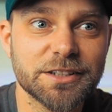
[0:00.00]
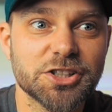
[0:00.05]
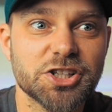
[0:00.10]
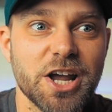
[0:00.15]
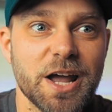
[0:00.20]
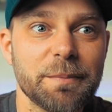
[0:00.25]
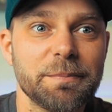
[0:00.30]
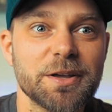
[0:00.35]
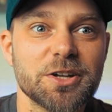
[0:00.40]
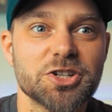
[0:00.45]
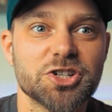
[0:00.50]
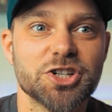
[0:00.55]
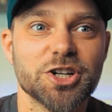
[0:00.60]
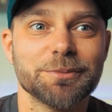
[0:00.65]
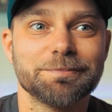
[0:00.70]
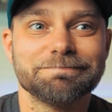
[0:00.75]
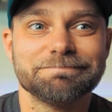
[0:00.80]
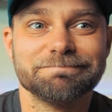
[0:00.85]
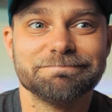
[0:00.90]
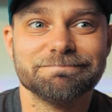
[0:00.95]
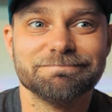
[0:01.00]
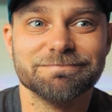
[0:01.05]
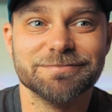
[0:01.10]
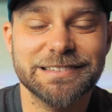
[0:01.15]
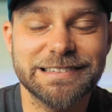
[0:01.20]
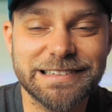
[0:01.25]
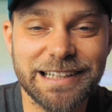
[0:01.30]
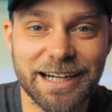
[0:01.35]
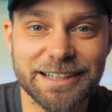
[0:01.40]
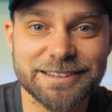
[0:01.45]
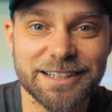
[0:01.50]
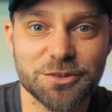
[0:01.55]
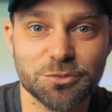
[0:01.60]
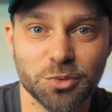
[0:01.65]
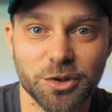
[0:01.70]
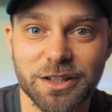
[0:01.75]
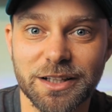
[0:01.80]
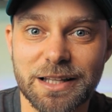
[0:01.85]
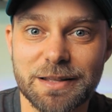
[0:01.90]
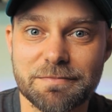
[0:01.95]
championship doesn't
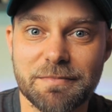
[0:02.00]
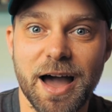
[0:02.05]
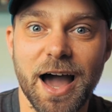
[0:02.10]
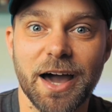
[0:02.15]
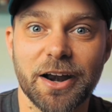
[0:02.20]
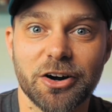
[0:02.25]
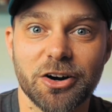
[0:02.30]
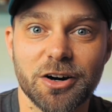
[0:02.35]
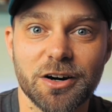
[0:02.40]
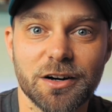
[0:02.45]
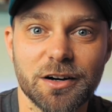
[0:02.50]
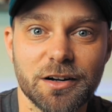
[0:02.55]
really matter.